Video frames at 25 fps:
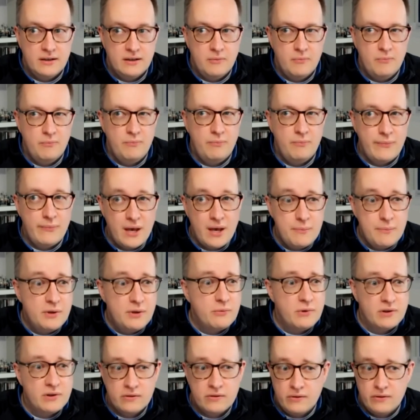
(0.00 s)
maybe
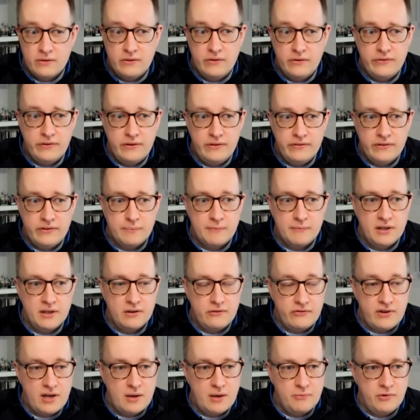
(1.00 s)
we're going to see some kind of
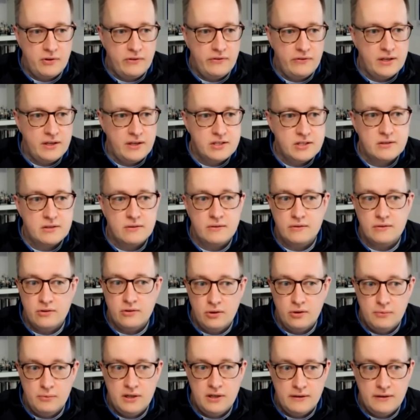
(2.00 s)
harmonization on a
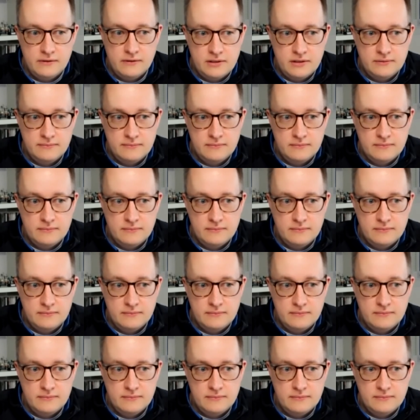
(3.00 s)
global level,